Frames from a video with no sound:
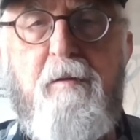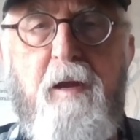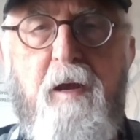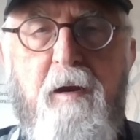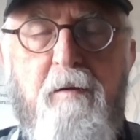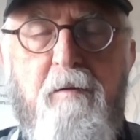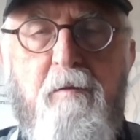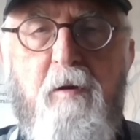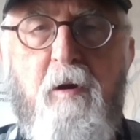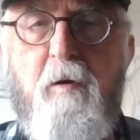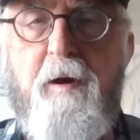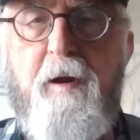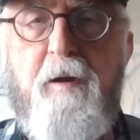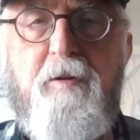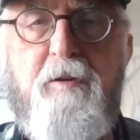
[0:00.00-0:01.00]
that
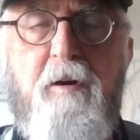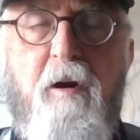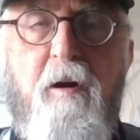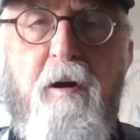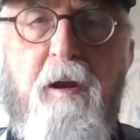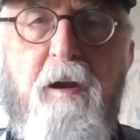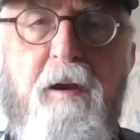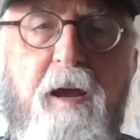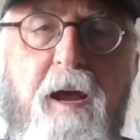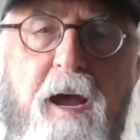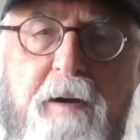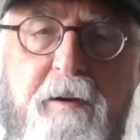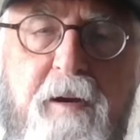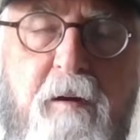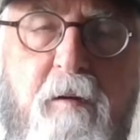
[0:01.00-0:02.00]
Gloria started
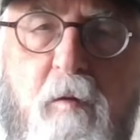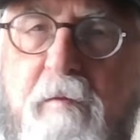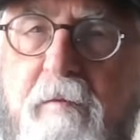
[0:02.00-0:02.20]
acting